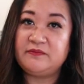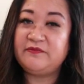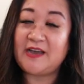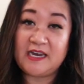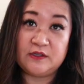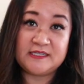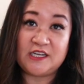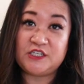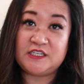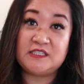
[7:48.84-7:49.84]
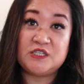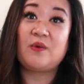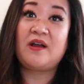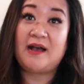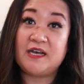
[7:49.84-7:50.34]
and final touches
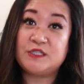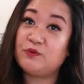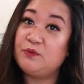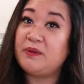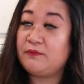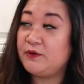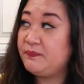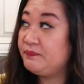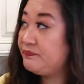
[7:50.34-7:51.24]
to our house room by room.